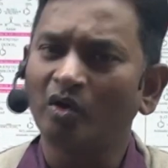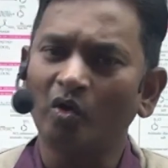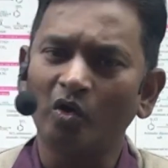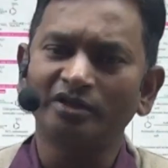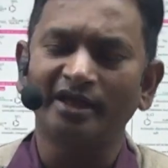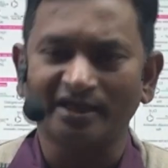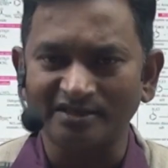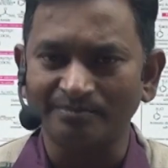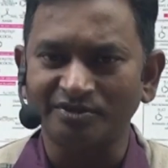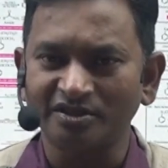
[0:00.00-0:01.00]
all the
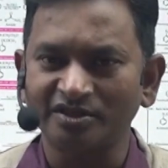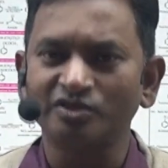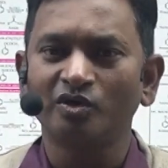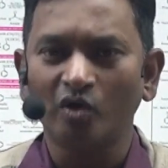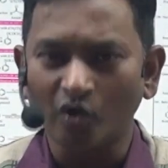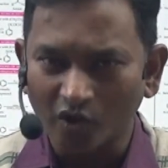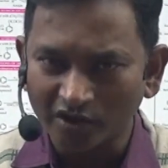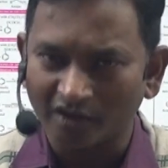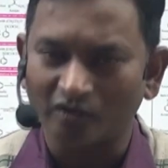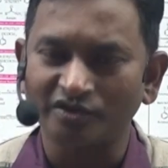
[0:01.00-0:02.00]
exceptions, all
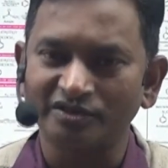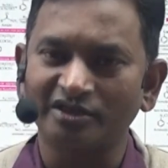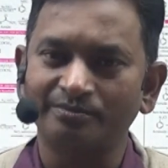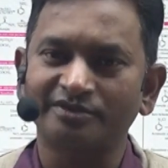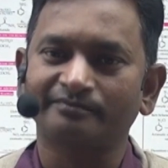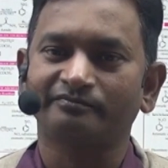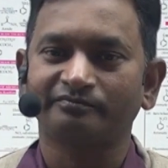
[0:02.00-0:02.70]
the concepts.